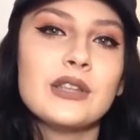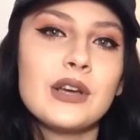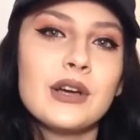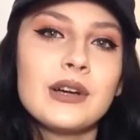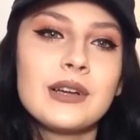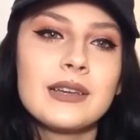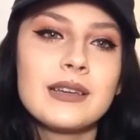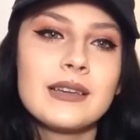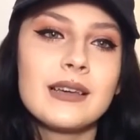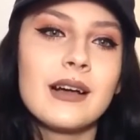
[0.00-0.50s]

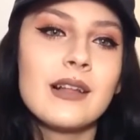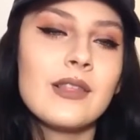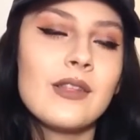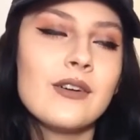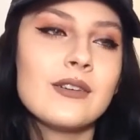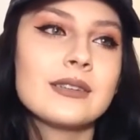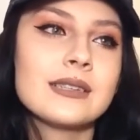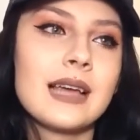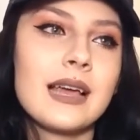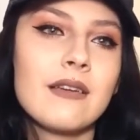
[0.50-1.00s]
took a
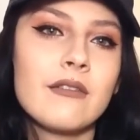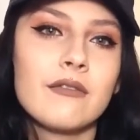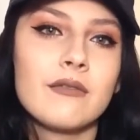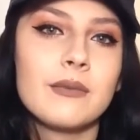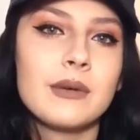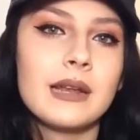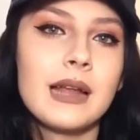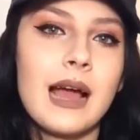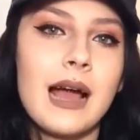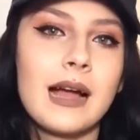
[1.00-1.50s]
long time
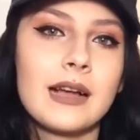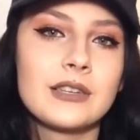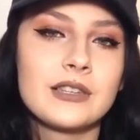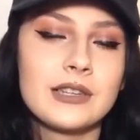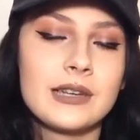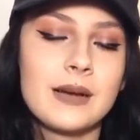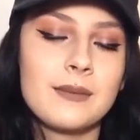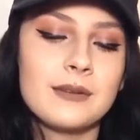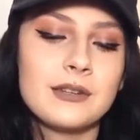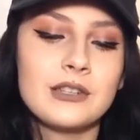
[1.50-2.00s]
for me to
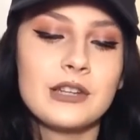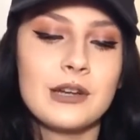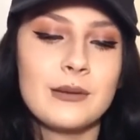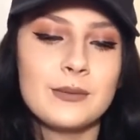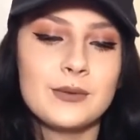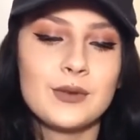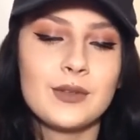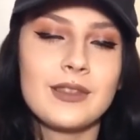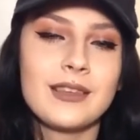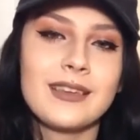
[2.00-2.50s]
actually come to
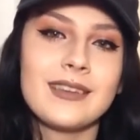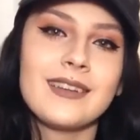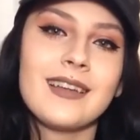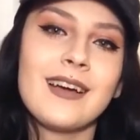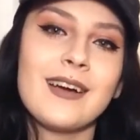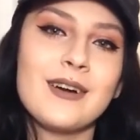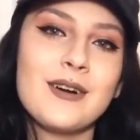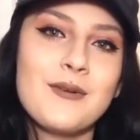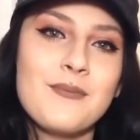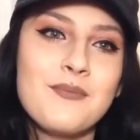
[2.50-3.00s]
terms with it
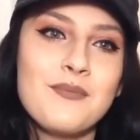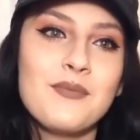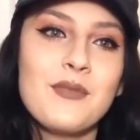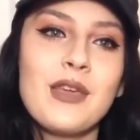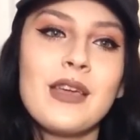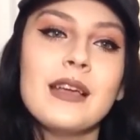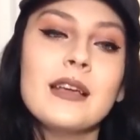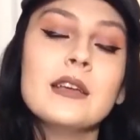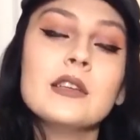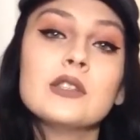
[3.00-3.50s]
um,
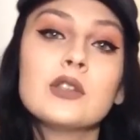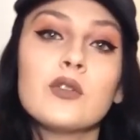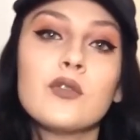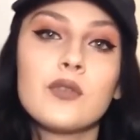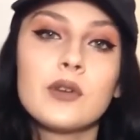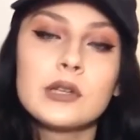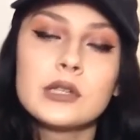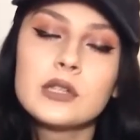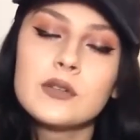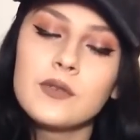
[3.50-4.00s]
so
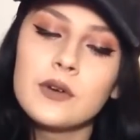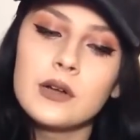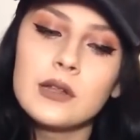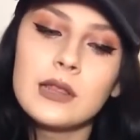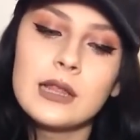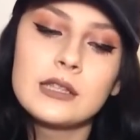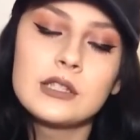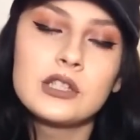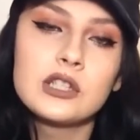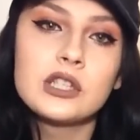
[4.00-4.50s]
first of all
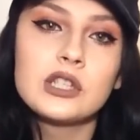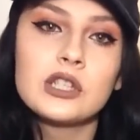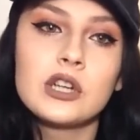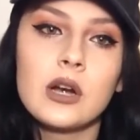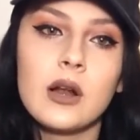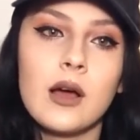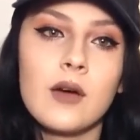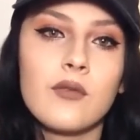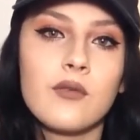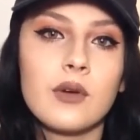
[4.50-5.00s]
let's just
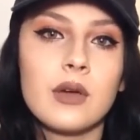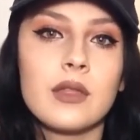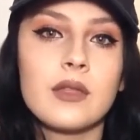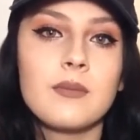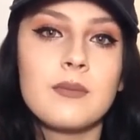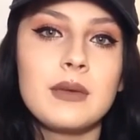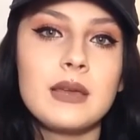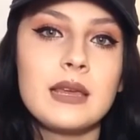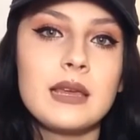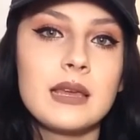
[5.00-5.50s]
start off
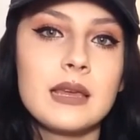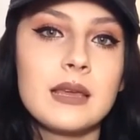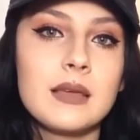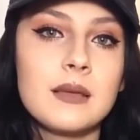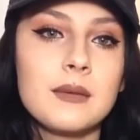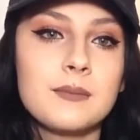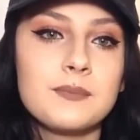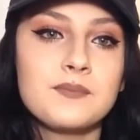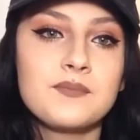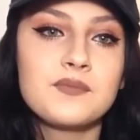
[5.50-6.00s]
with me
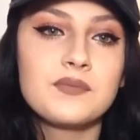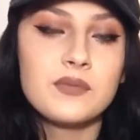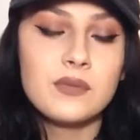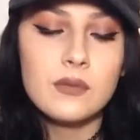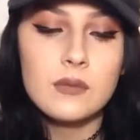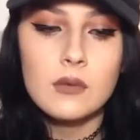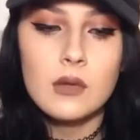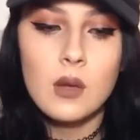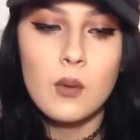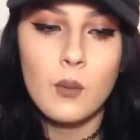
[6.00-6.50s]

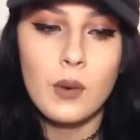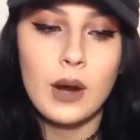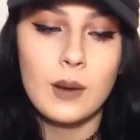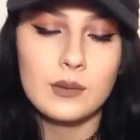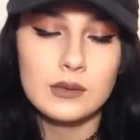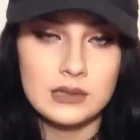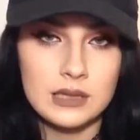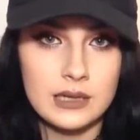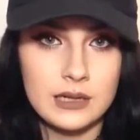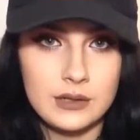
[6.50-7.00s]
when i
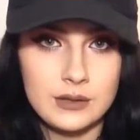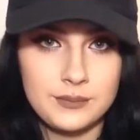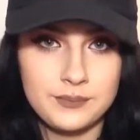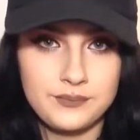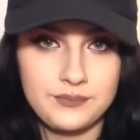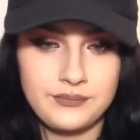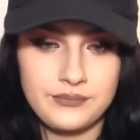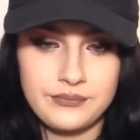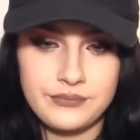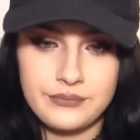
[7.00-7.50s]
was little
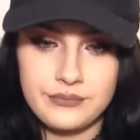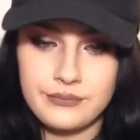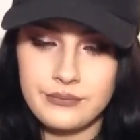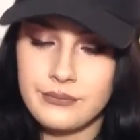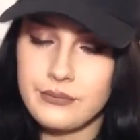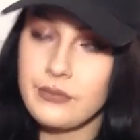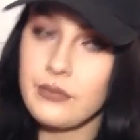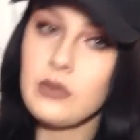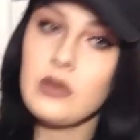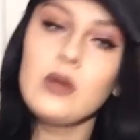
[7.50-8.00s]

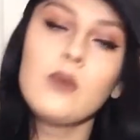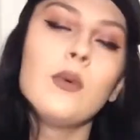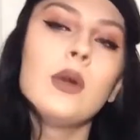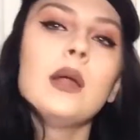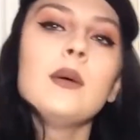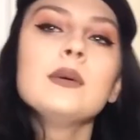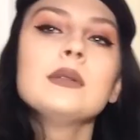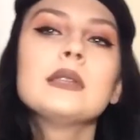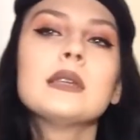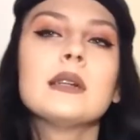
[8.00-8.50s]
when
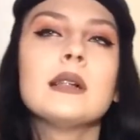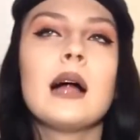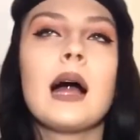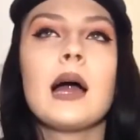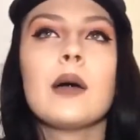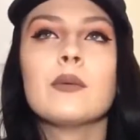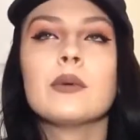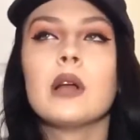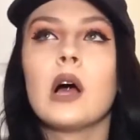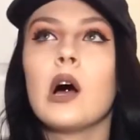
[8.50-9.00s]
i was little
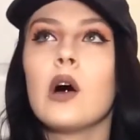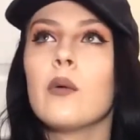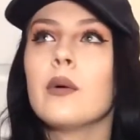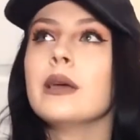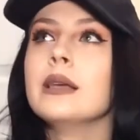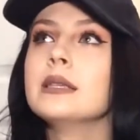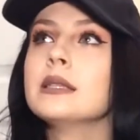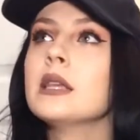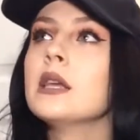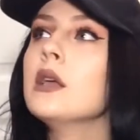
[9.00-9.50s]
i would
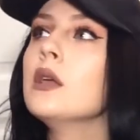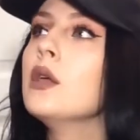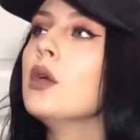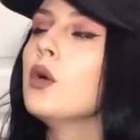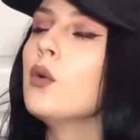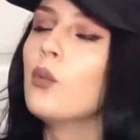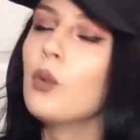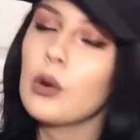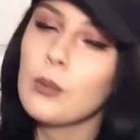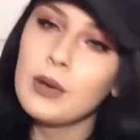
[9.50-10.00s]
always
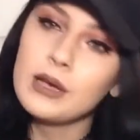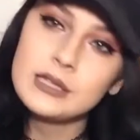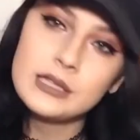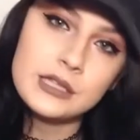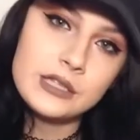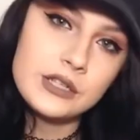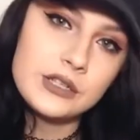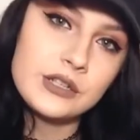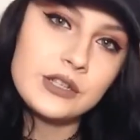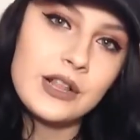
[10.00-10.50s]
wear my
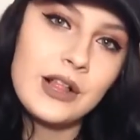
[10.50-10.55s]
sister's